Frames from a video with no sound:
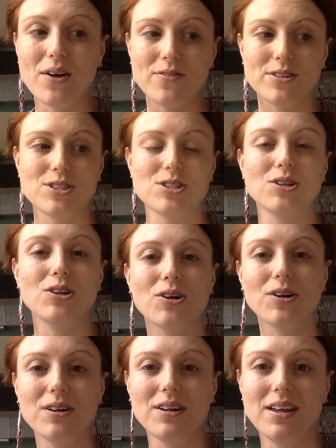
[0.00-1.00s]
preference to
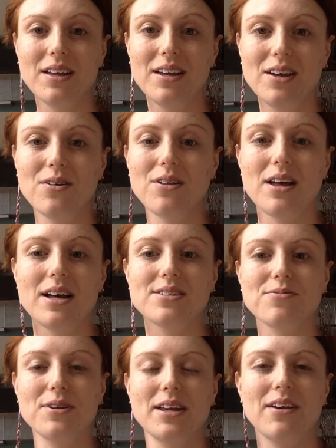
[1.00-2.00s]
learn as
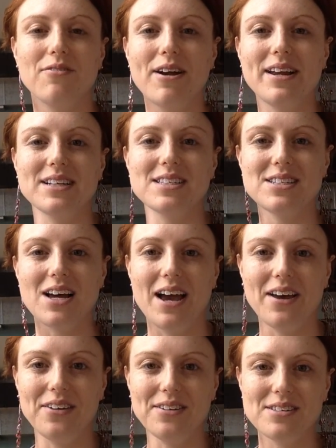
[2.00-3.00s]
a reading and writing
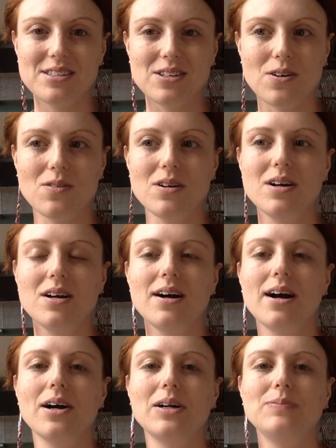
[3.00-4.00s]
style. So
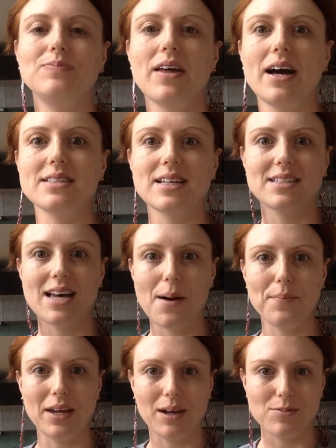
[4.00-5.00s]
as that's
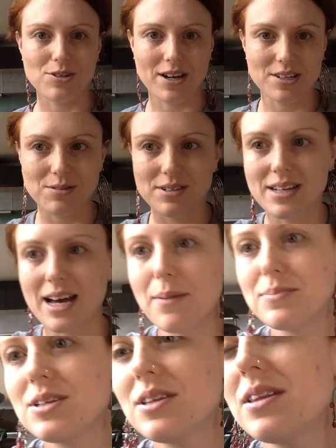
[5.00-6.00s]
happening, I'm trying to
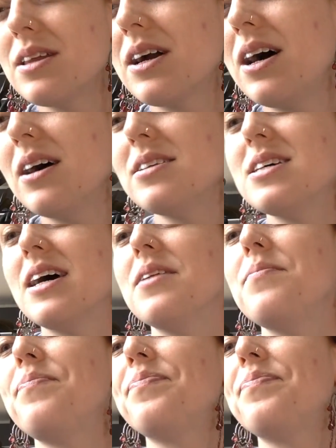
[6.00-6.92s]
adapt the content.